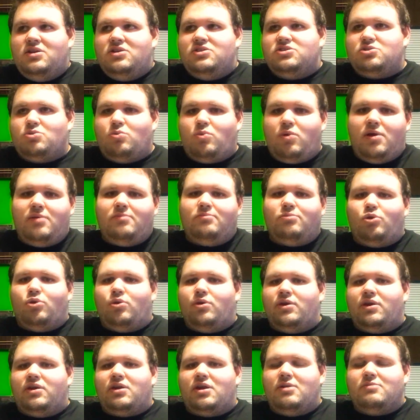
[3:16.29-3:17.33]
So one
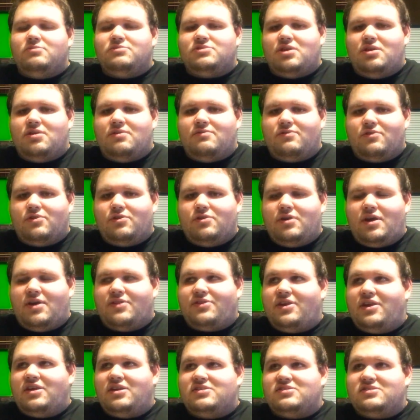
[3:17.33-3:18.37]
boy comes over, I
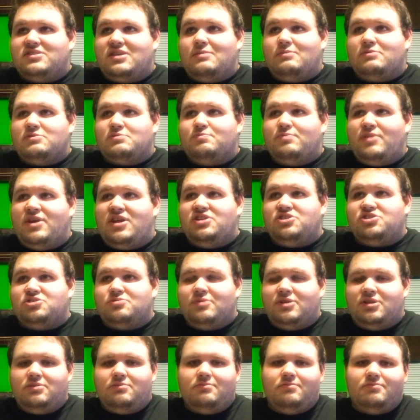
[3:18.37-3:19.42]
think his name was
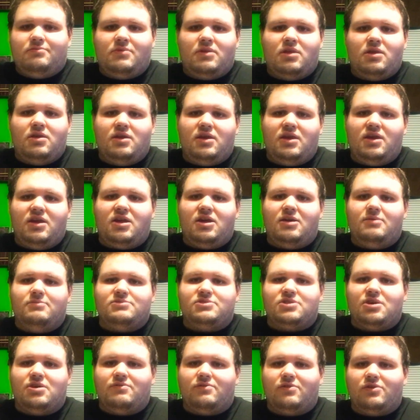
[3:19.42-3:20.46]
Benjamin. He comes
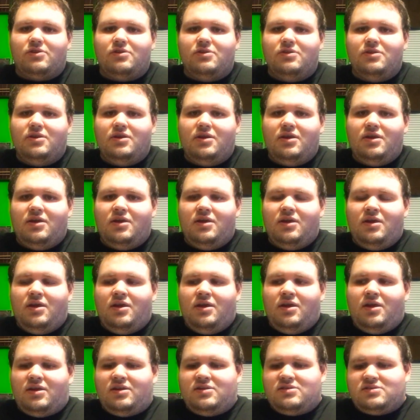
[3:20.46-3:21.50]
over
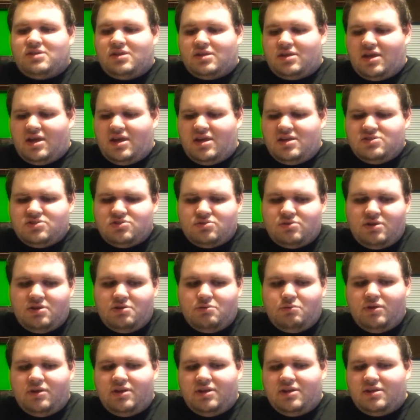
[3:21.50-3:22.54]
and he's like, "Hey, is there
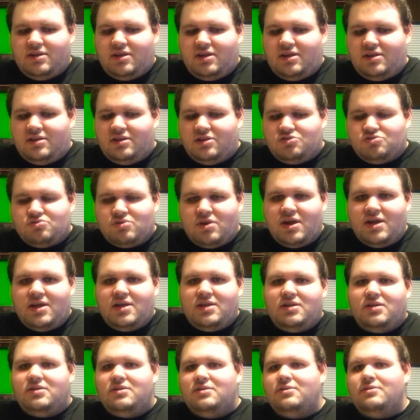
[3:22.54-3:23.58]
anyone in the
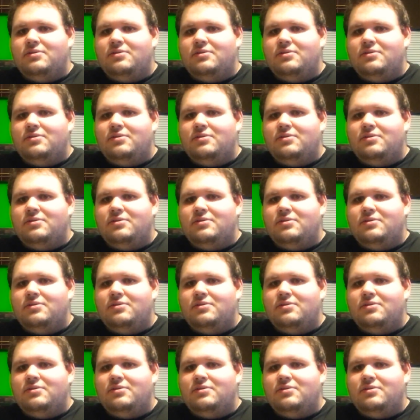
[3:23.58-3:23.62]
drain?"